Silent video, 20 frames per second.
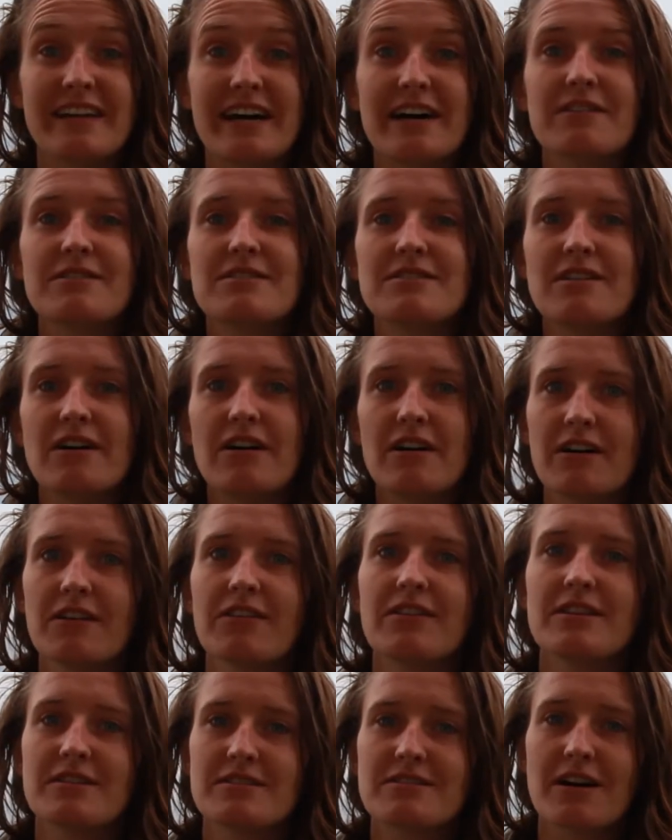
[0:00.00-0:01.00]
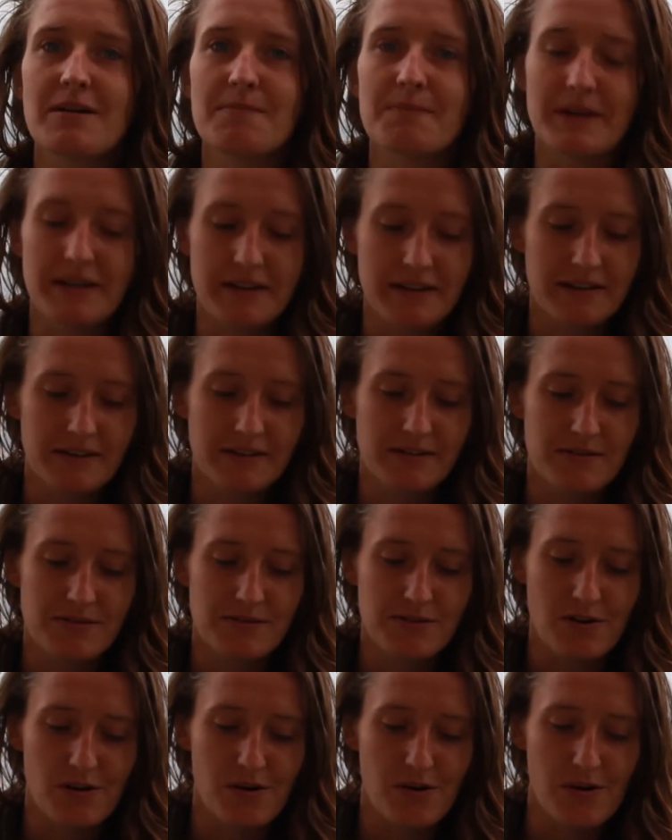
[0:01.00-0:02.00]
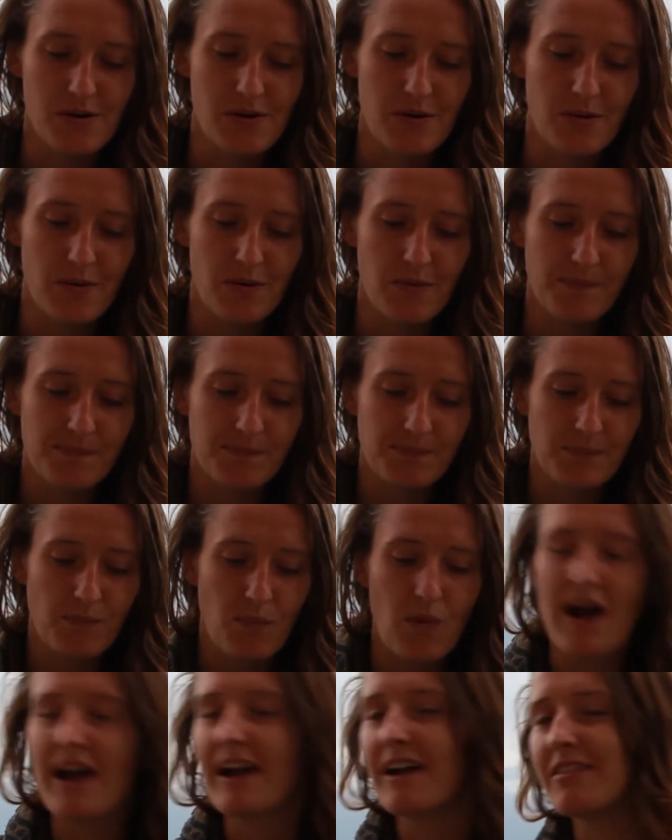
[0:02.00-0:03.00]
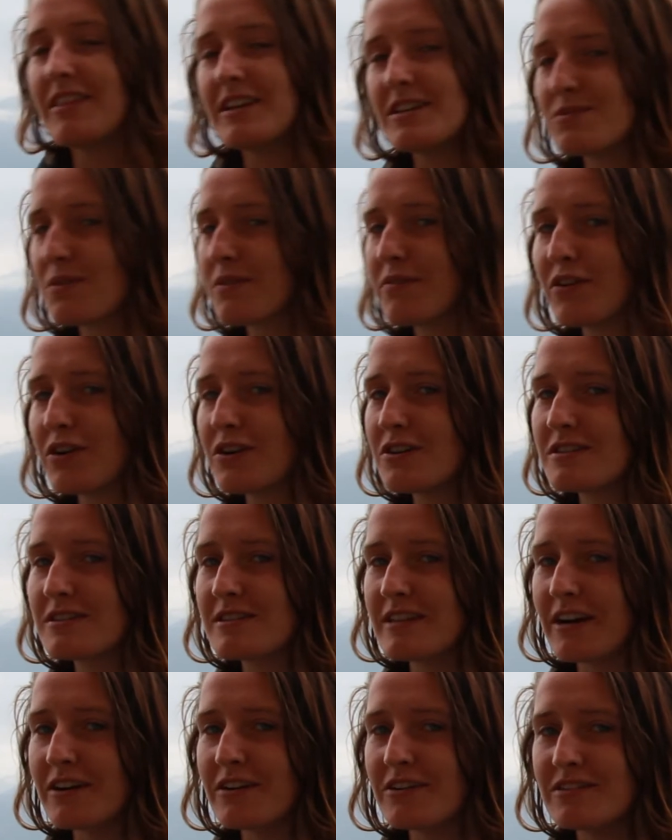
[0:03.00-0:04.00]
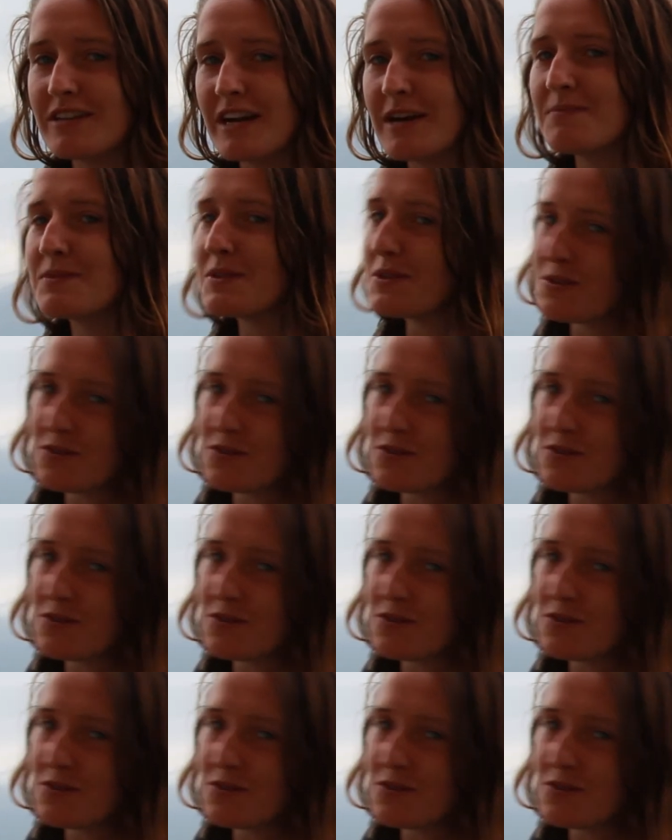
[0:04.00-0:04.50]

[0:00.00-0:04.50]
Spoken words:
doubts on this topic. So why are these reverse stereotypes so